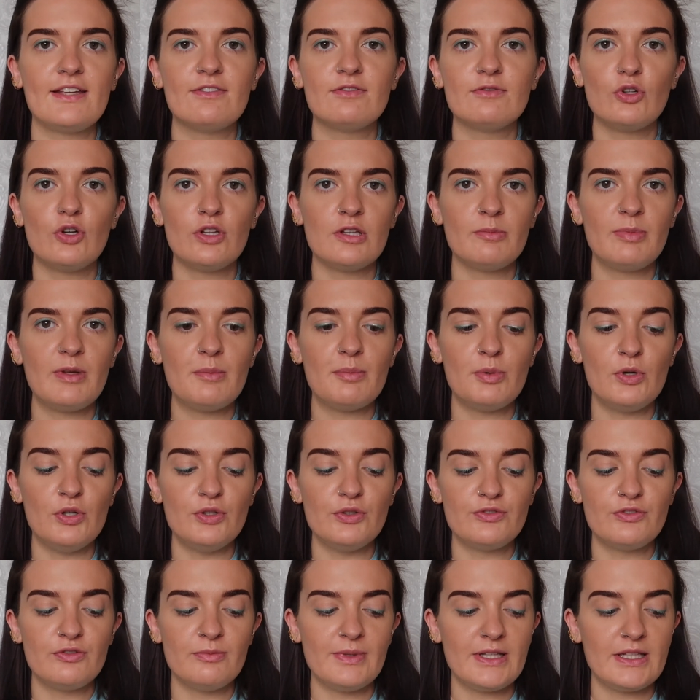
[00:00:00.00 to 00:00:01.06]
Even other people
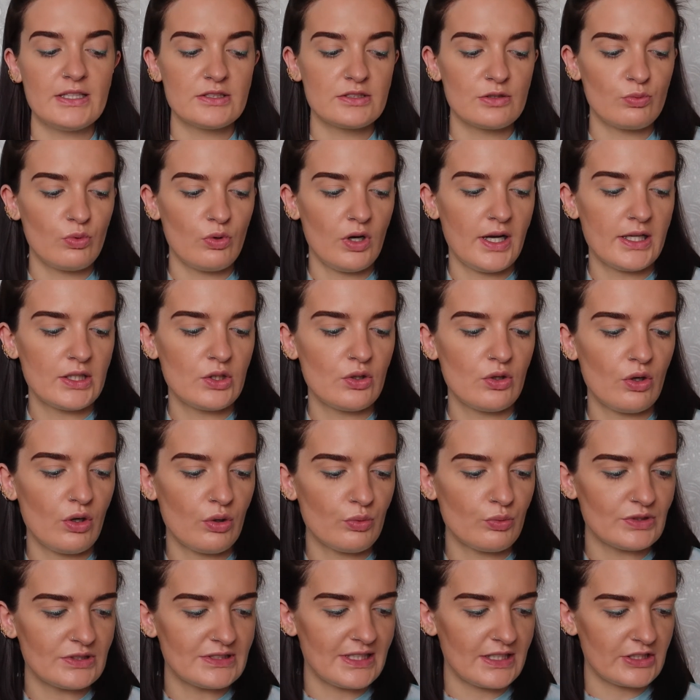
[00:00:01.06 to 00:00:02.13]
looked for me. So what I
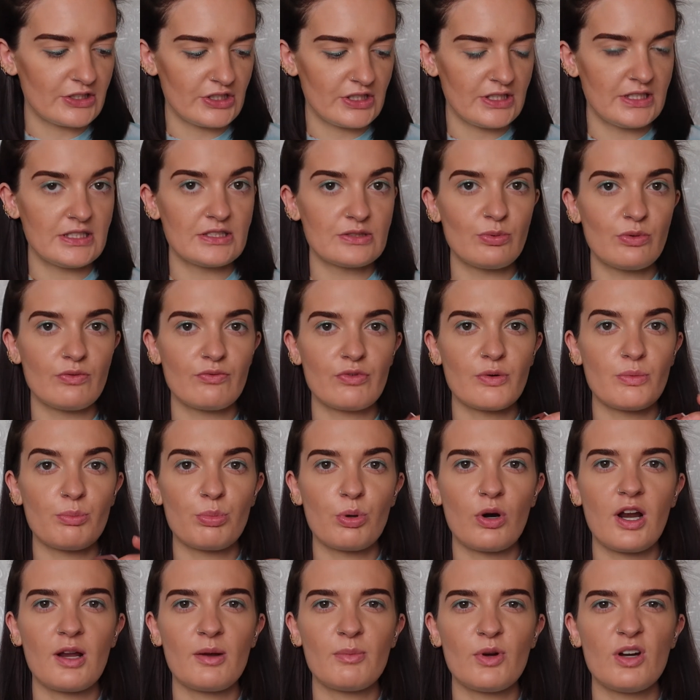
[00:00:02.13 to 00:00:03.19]
got was actually this one from
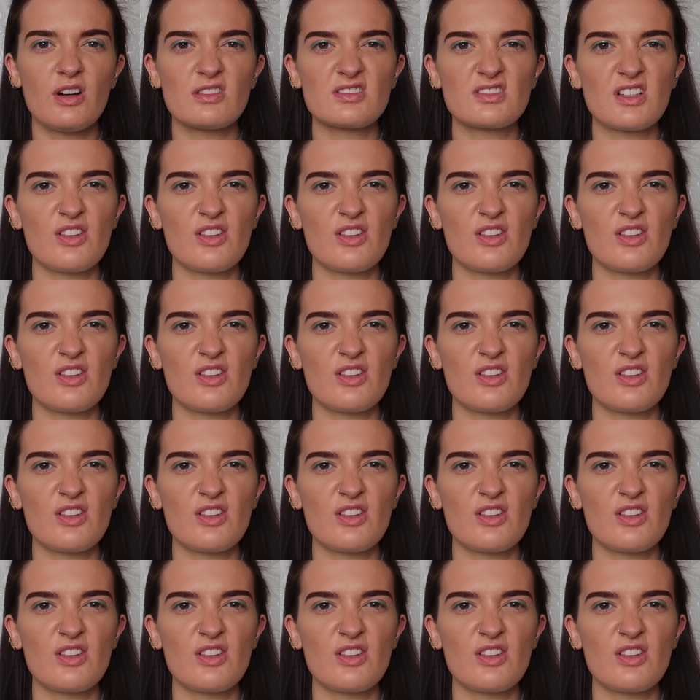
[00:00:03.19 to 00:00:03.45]
Primark.